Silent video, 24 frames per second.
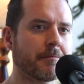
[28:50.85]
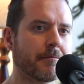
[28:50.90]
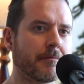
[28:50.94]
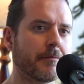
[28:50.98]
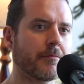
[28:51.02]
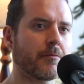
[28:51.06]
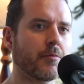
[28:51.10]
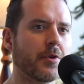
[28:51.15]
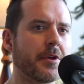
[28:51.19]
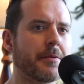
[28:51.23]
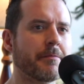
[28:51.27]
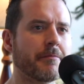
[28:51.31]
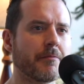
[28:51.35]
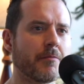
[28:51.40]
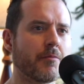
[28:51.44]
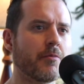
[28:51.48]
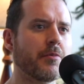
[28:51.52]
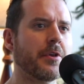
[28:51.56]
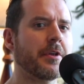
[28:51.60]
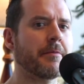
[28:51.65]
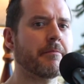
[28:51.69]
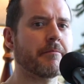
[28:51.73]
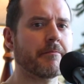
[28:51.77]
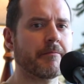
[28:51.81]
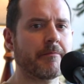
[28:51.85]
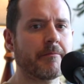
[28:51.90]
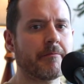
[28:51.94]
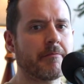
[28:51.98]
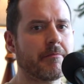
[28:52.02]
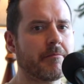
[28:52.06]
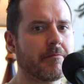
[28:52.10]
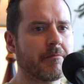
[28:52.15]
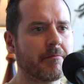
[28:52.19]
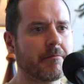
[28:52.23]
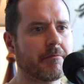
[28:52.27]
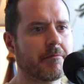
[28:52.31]
we
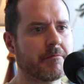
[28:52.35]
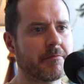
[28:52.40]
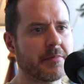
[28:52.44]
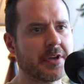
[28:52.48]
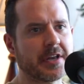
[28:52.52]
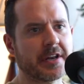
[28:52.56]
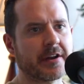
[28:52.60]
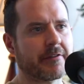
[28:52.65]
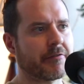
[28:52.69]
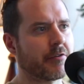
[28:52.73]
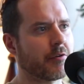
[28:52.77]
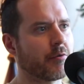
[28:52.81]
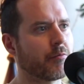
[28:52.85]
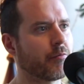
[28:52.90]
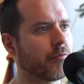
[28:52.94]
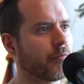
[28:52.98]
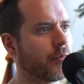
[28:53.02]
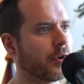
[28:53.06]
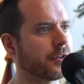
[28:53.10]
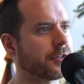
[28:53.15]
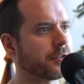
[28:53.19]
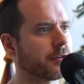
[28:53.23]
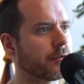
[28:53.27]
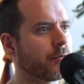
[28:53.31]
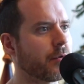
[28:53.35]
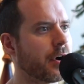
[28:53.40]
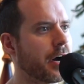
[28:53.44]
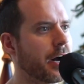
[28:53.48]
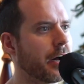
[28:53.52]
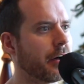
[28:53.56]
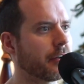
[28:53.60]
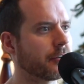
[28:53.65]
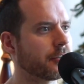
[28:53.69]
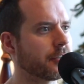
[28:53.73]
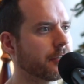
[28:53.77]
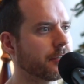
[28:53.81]
meet every once in a
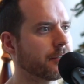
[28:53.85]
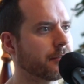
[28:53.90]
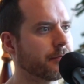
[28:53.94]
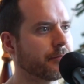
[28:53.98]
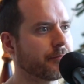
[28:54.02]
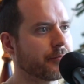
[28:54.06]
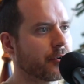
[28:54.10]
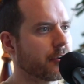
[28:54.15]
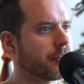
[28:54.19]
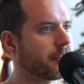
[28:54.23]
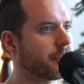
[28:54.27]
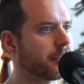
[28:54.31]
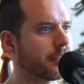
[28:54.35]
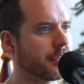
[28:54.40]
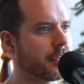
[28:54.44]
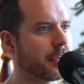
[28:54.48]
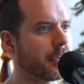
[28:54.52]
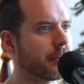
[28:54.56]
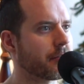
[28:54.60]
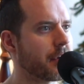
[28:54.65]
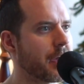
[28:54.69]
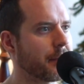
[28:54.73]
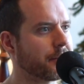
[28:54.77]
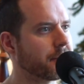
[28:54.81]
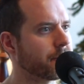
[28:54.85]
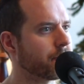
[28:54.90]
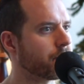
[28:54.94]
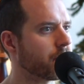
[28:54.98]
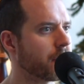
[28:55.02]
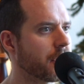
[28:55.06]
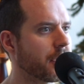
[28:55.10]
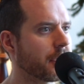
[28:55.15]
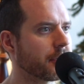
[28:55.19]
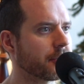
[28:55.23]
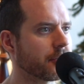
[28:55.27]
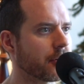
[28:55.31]
while, just personally grab some
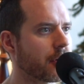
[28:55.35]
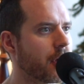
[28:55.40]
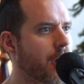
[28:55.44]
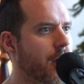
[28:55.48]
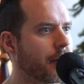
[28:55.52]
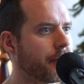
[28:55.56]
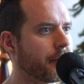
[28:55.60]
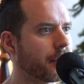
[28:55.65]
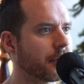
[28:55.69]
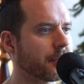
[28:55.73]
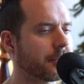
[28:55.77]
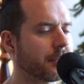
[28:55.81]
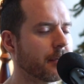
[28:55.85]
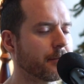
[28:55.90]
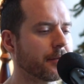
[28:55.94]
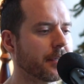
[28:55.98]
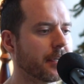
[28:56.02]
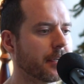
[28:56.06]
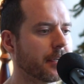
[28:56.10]
drinks or coffee or something.